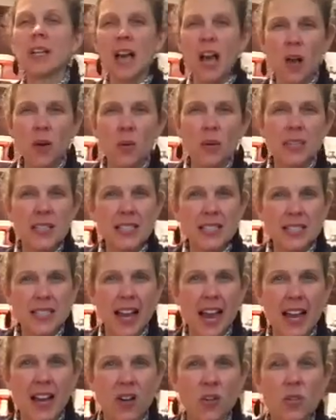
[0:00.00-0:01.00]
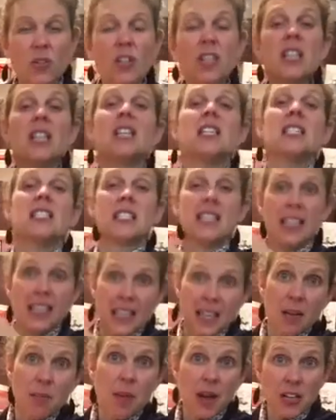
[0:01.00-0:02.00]
go into town to
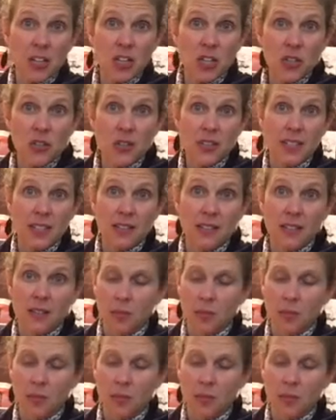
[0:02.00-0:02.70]
get my juicing